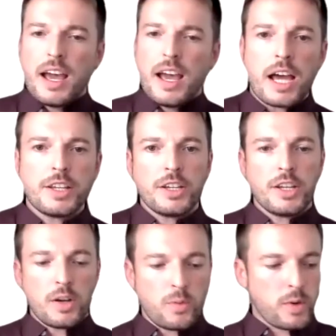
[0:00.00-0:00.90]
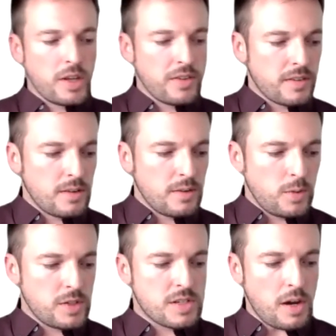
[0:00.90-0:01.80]
And
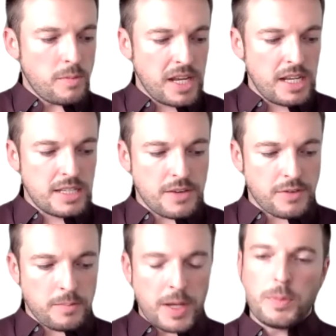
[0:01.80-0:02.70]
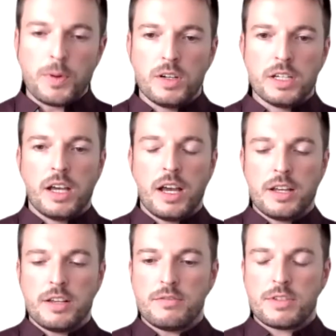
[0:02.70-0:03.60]
with so many different people
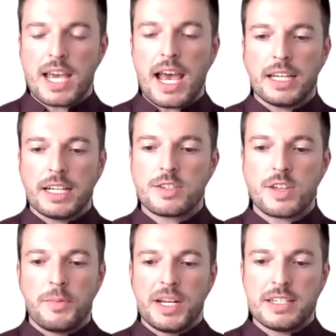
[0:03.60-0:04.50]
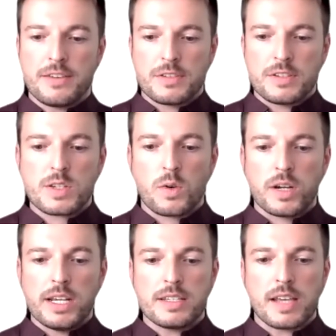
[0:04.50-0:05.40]
telling so many different
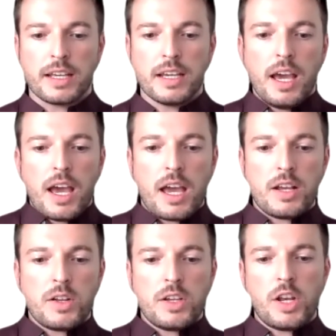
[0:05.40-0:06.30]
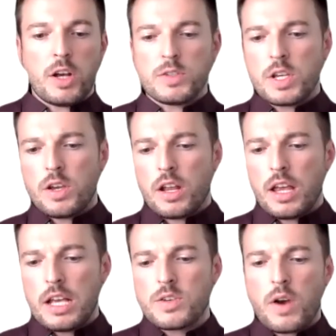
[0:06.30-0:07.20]
stories, like
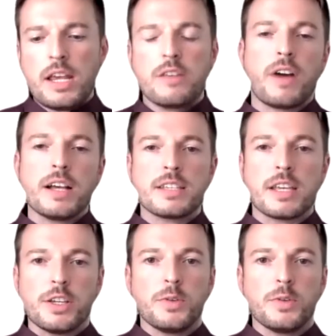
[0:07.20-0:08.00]
Is there any advice that you